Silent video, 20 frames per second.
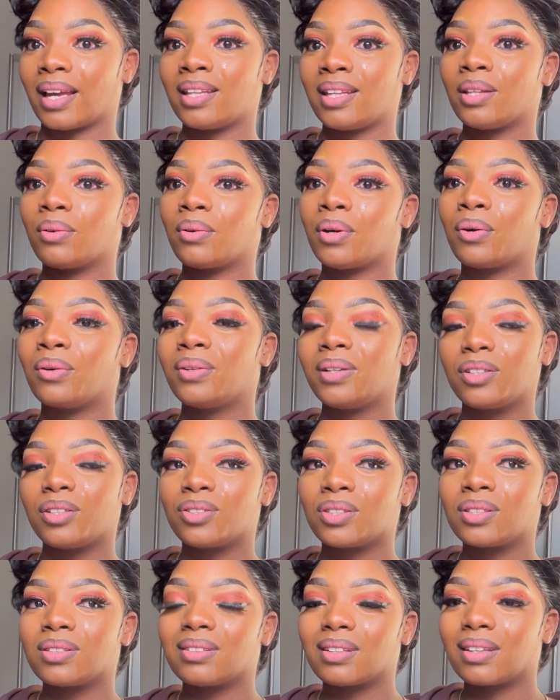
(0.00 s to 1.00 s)
And they were only
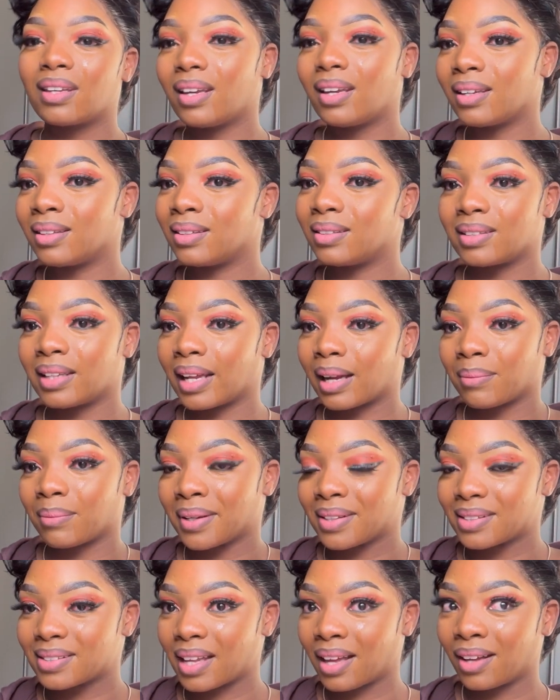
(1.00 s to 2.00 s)
just kids like
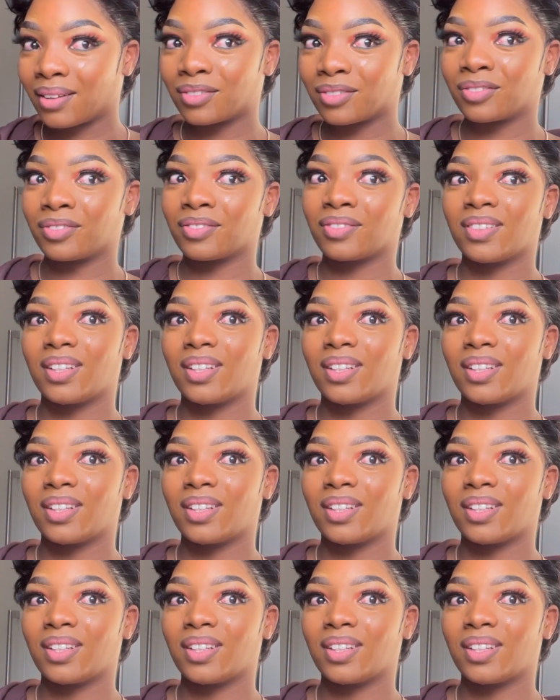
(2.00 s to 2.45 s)
myself.